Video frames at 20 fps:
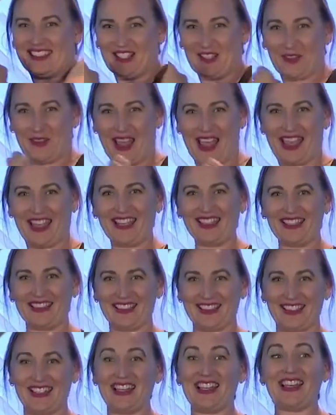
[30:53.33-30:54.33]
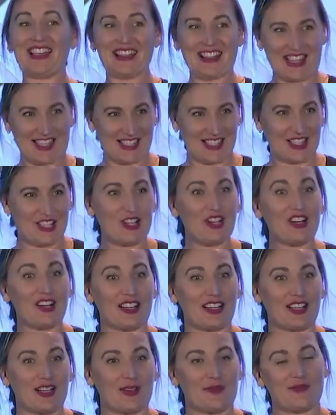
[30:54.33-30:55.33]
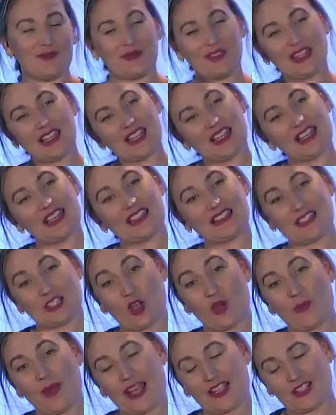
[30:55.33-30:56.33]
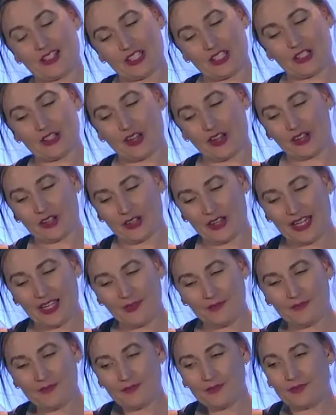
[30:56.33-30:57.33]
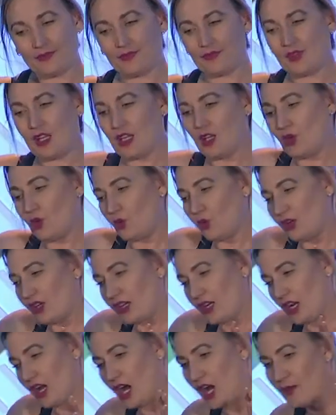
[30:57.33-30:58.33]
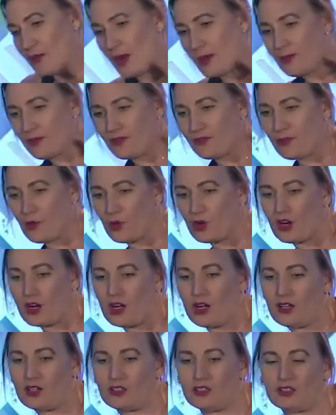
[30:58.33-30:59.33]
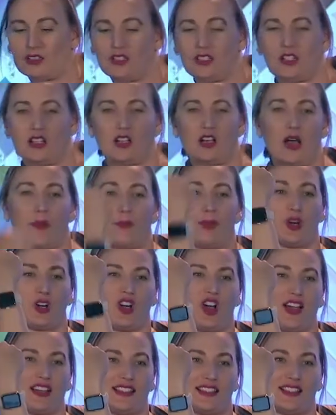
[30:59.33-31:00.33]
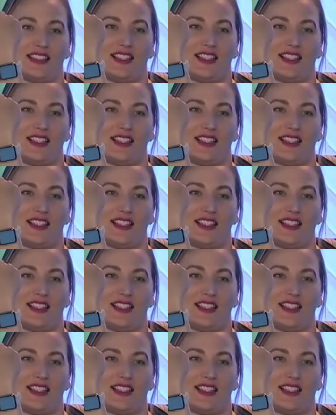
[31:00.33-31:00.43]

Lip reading: okay? That's the hook. Go back to your other hand. We're gonna come up for a uppercut.